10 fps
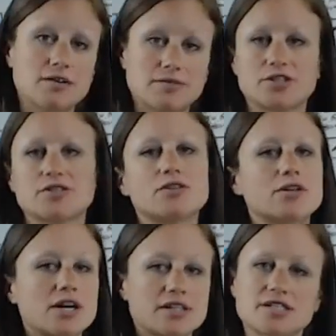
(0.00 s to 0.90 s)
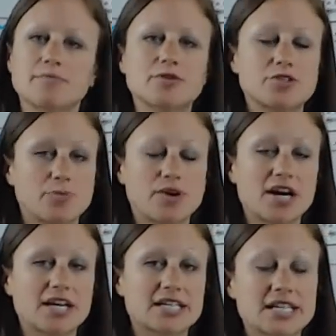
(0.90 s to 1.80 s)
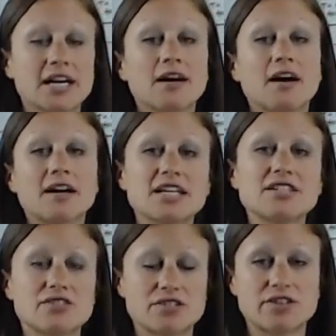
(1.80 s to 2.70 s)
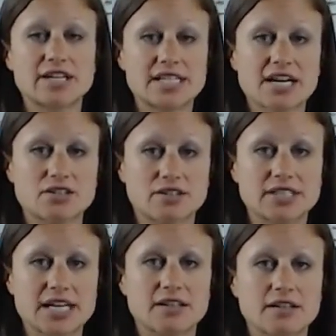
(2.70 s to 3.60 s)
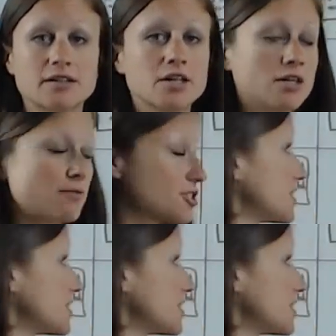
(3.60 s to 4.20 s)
which is your customers, your products, against your transactional data, which is